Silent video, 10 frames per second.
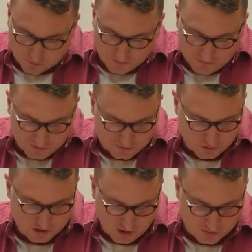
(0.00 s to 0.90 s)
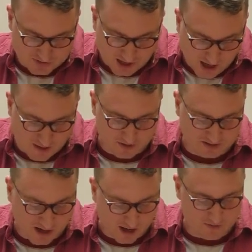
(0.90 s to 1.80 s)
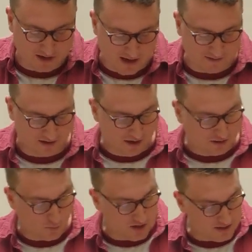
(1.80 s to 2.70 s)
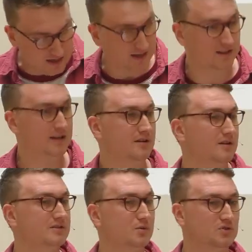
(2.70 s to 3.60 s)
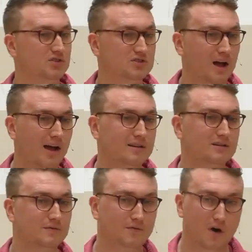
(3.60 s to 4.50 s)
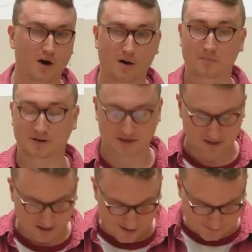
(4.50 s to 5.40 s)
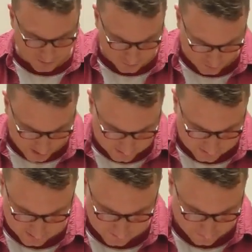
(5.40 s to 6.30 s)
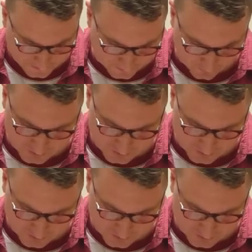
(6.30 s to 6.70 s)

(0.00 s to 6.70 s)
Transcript: Corinthians will show us time and time again that we need leaders who will stand firm in the grace of